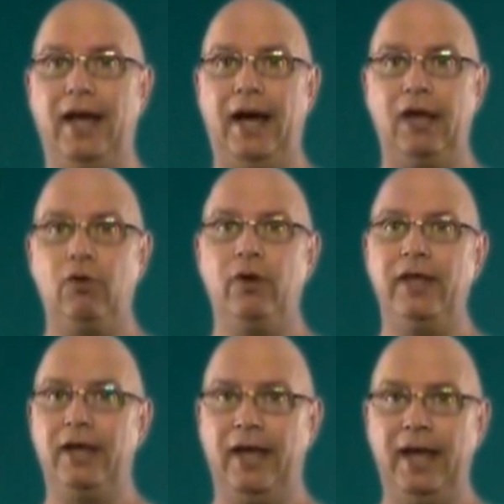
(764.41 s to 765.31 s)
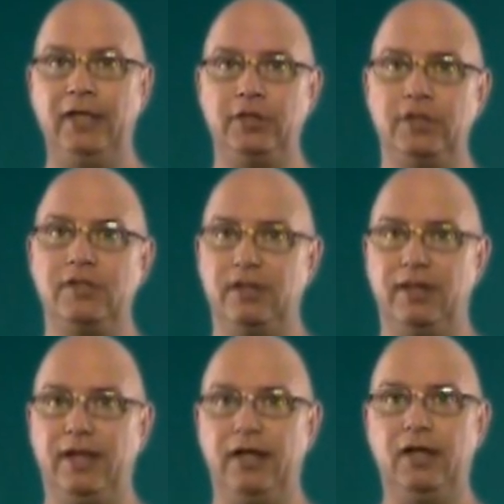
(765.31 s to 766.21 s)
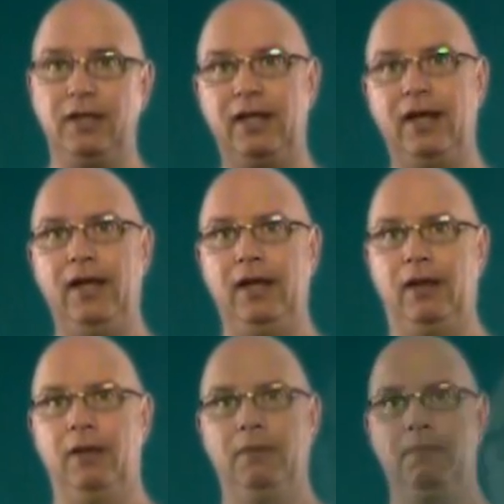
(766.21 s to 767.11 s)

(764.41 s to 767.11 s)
alloying agents that they contain.